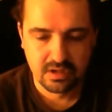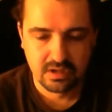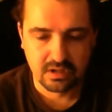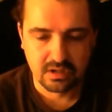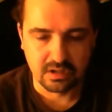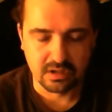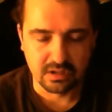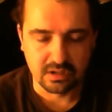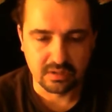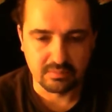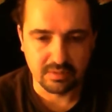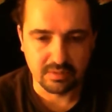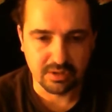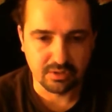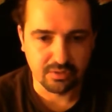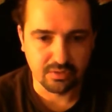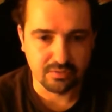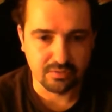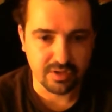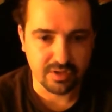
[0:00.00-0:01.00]
I know
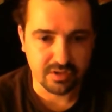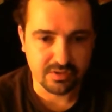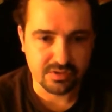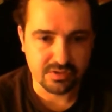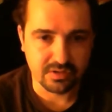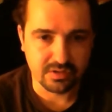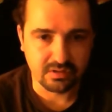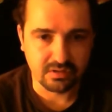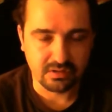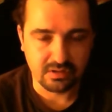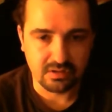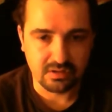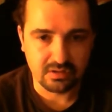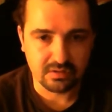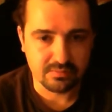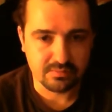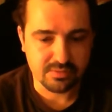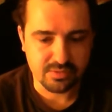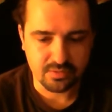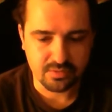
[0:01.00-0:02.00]
the video's a little long,
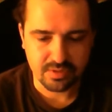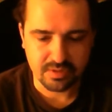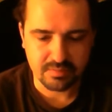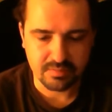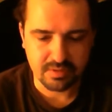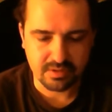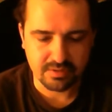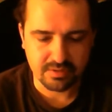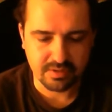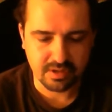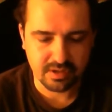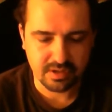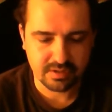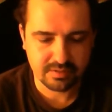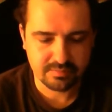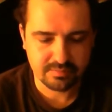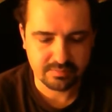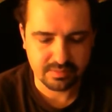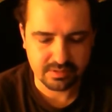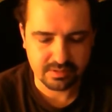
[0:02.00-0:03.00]
I'm sorry about that,
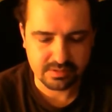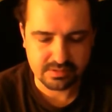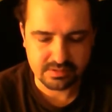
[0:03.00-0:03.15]
but